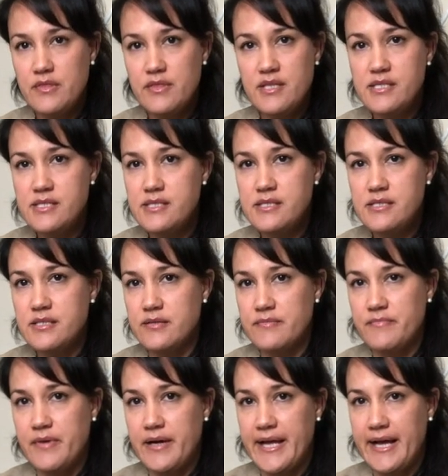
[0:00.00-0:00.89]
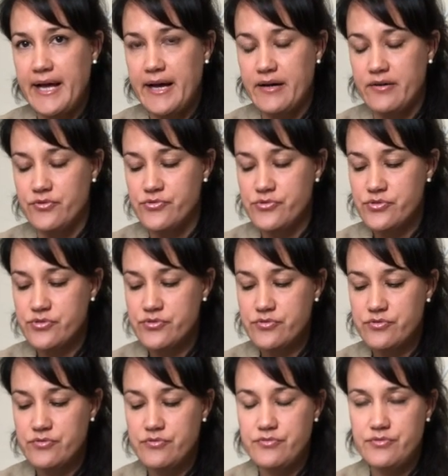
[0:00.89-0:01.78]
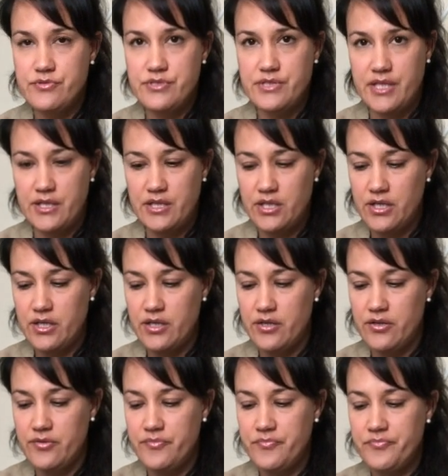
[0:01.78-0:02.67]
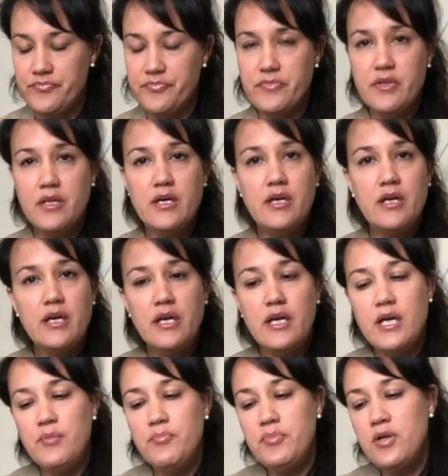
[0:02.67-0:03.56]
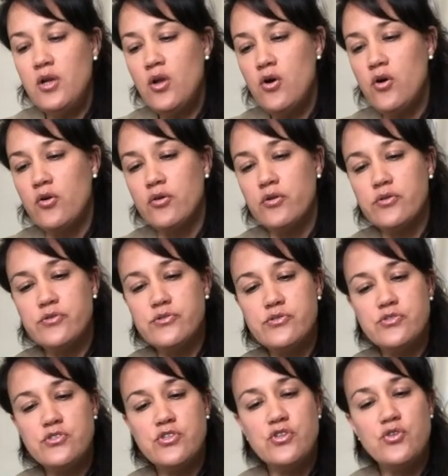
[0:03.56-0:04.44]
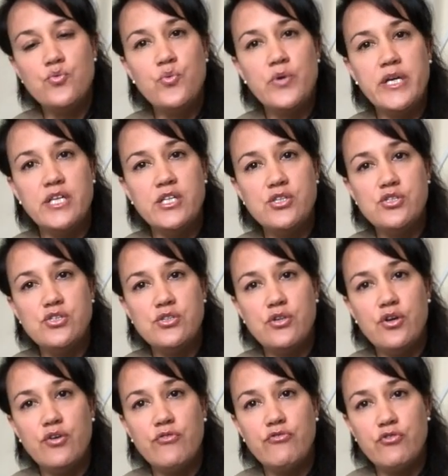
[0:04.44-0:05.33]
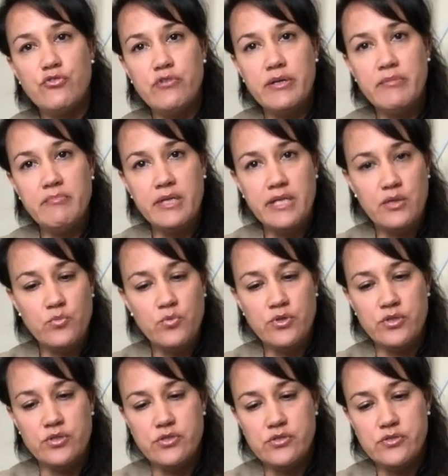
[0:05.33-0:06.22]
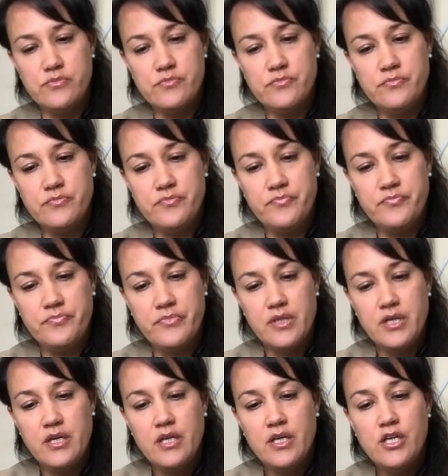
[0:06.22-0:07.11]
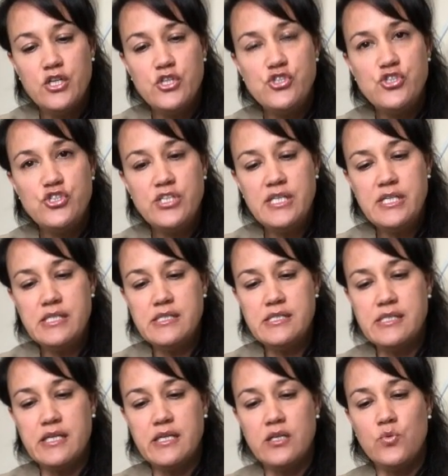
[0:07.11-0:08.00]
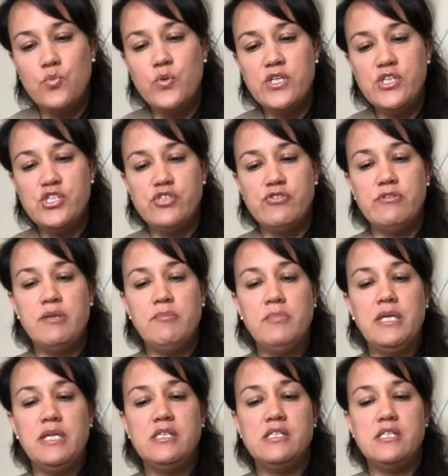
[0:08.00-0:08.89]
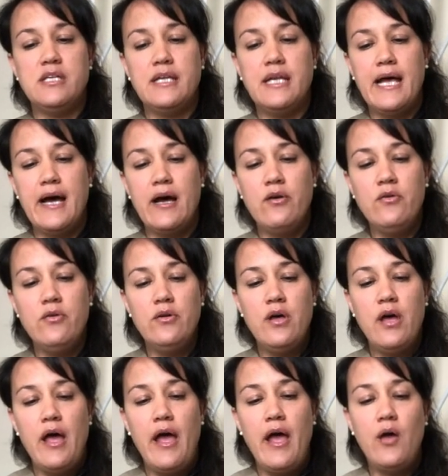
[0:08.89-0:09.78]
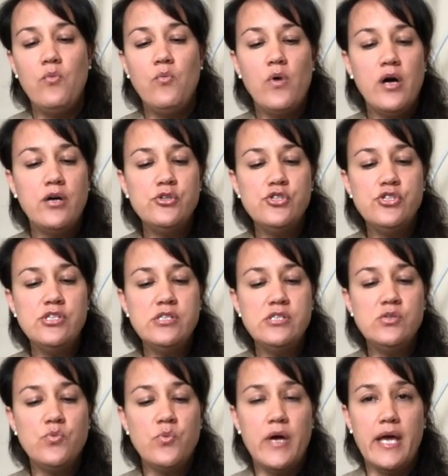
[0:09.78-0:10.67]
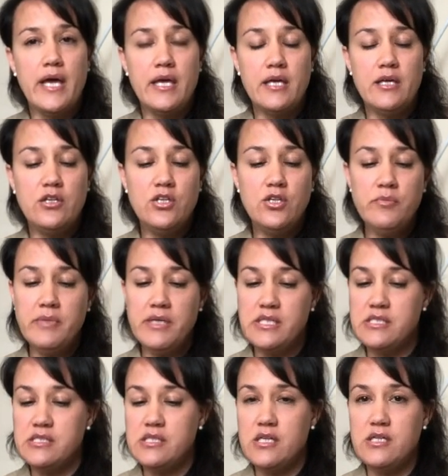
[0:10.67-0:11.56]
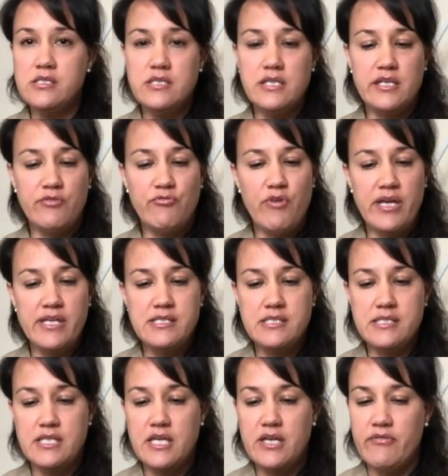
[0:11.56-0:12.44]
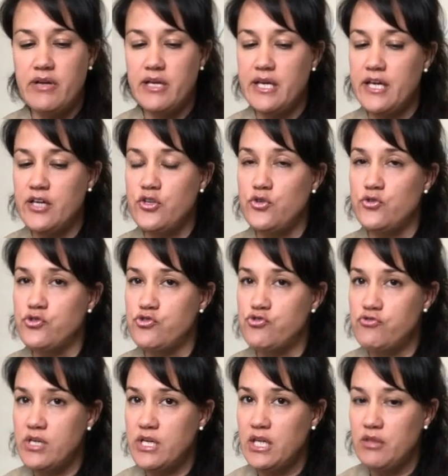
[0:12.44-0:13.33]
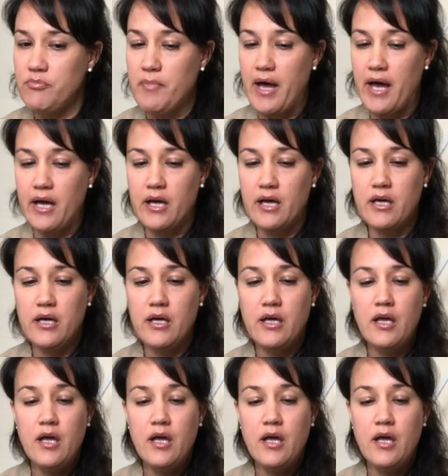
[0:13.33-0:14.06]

This isn't my house, said the girl. It belongs to the witch of Grimley Wood. She's at a witchery meeting now, and while she's away, you may certainly rest here and get your strength back.